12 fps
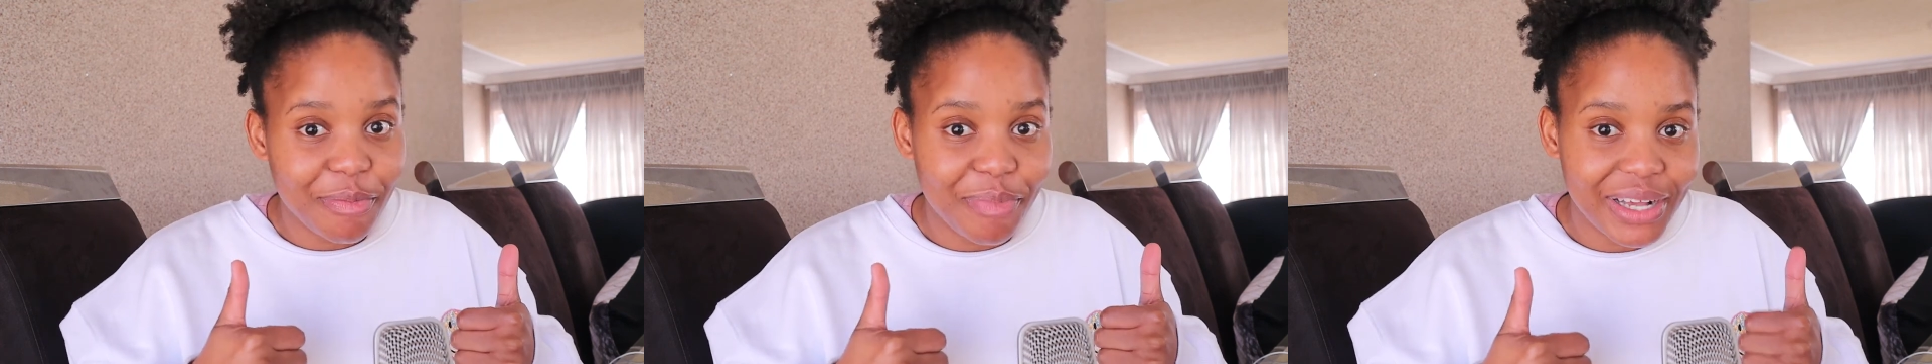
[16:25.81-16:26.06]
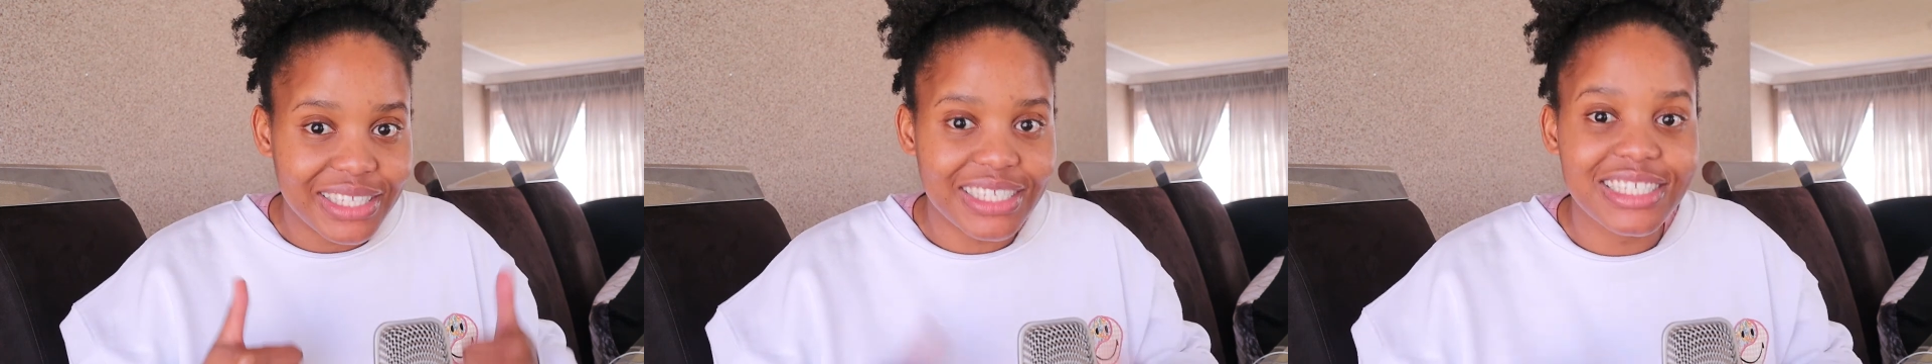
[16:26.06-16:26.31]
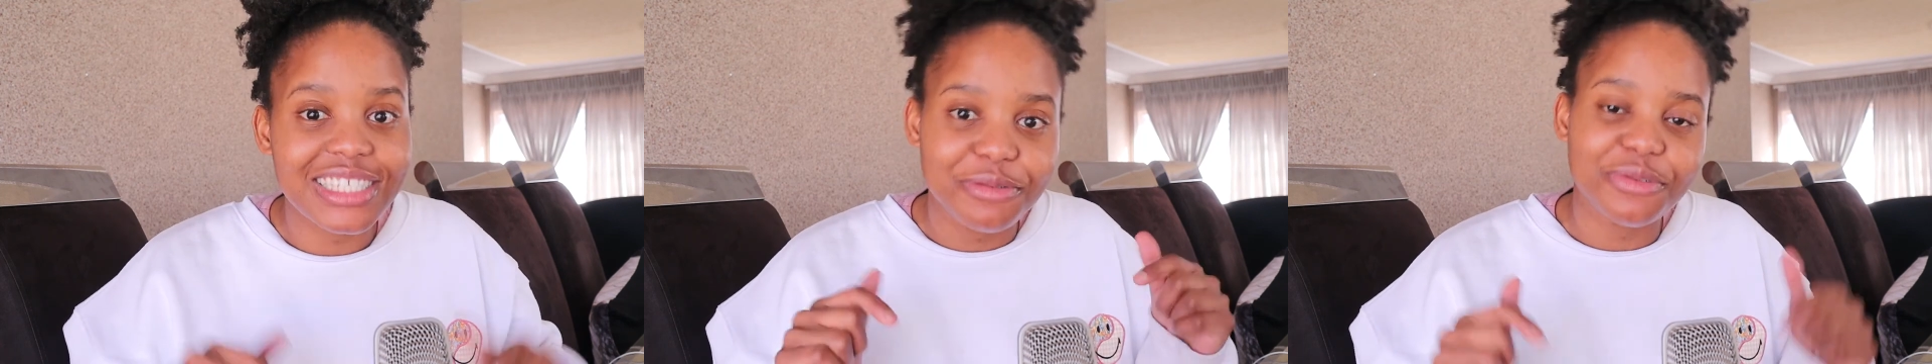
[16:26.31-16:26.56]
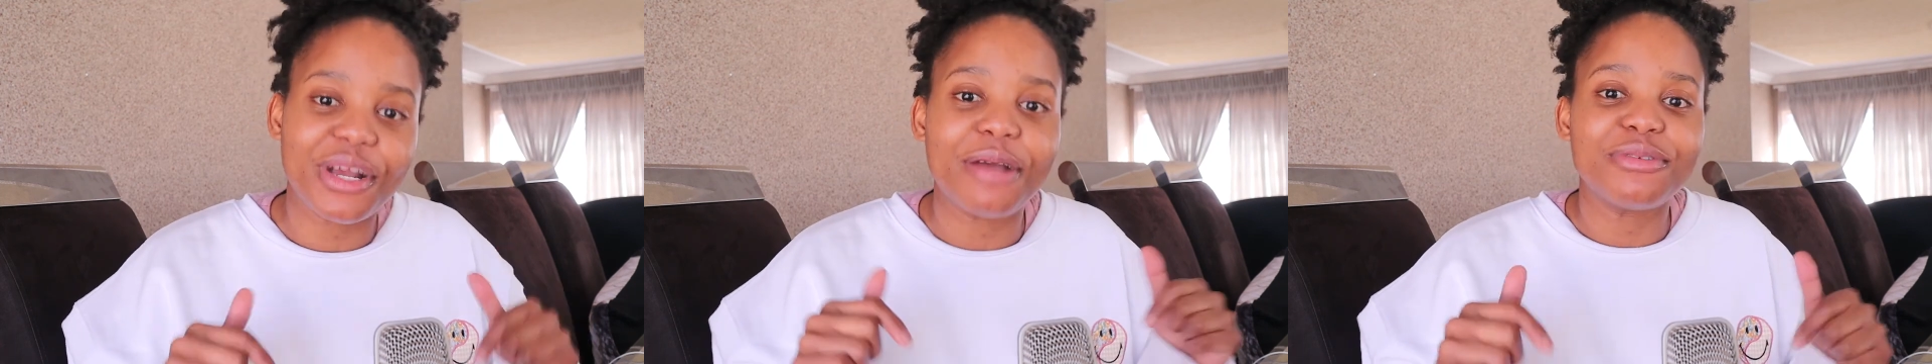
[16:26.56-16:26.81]
up button,
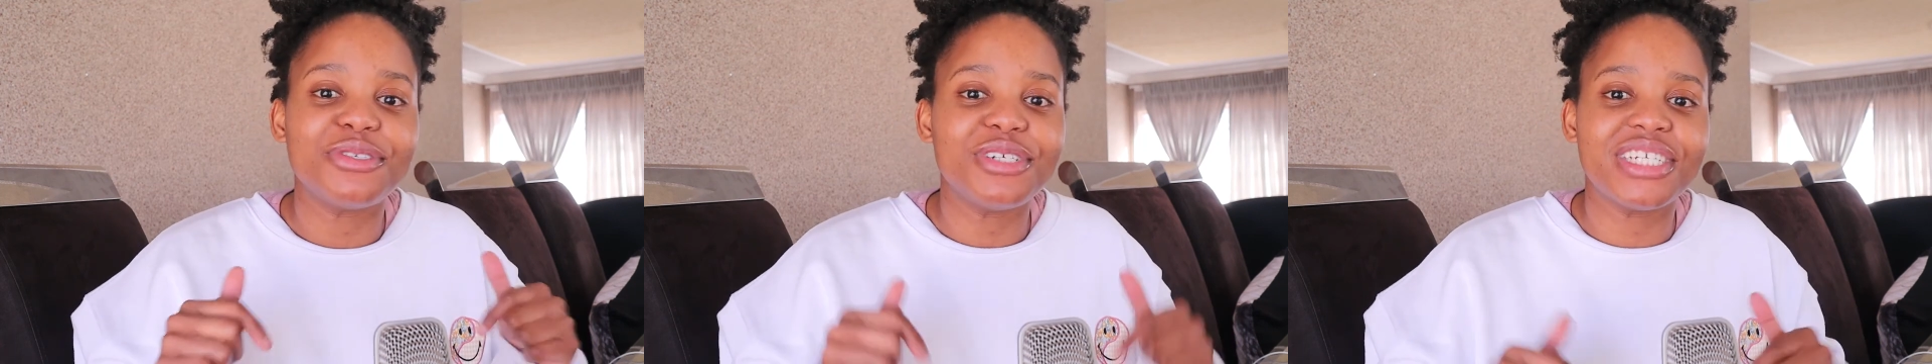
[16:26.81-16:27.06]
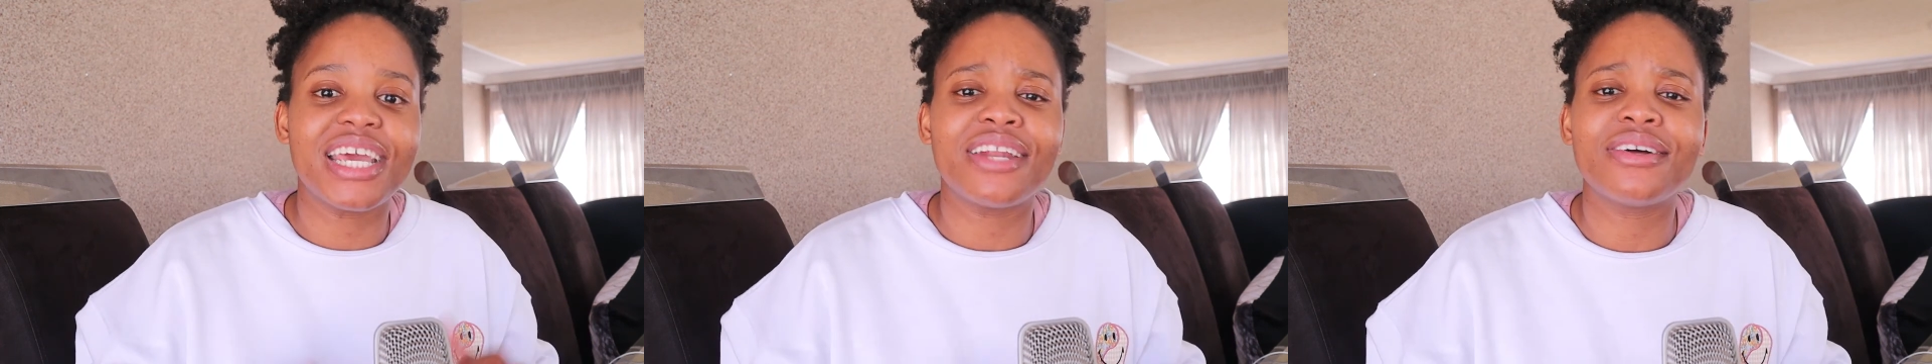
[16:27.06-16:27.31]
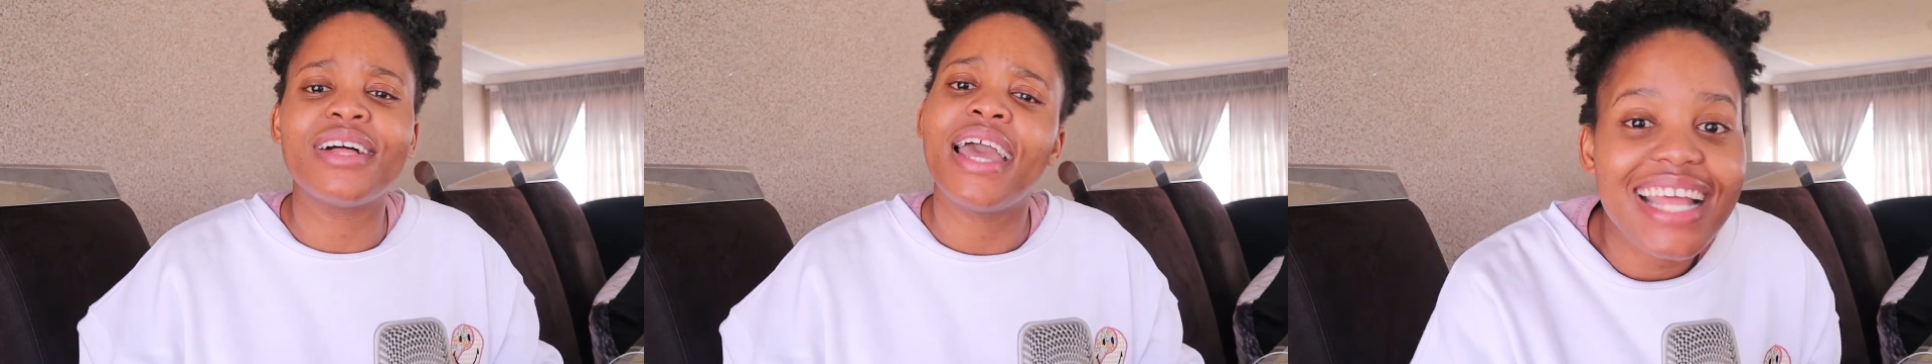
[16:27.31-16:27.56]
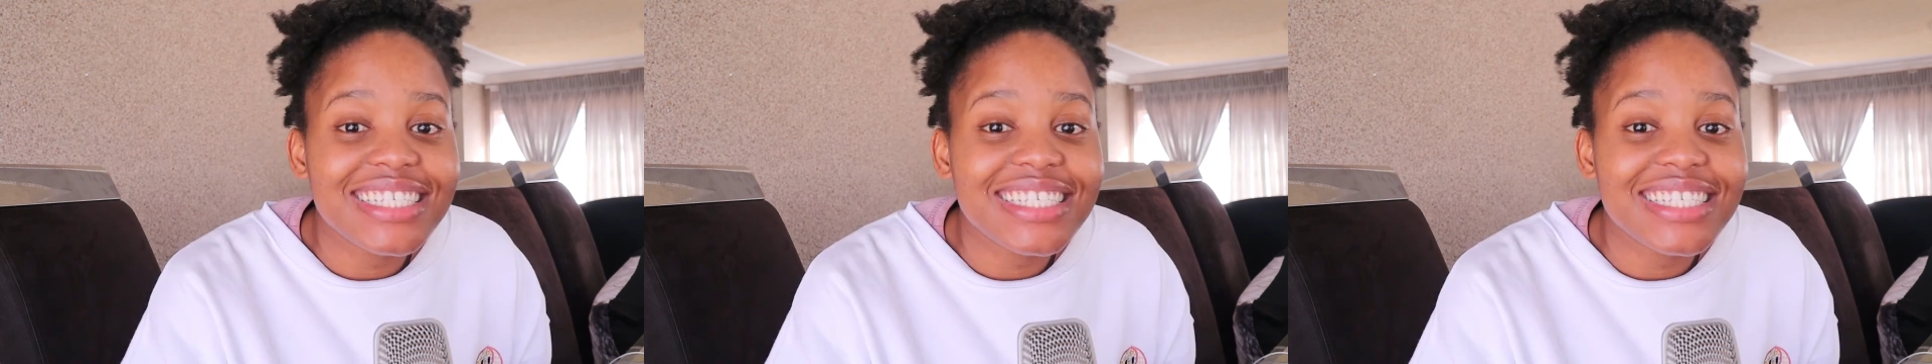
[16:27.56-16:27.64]
subscribe to the channel,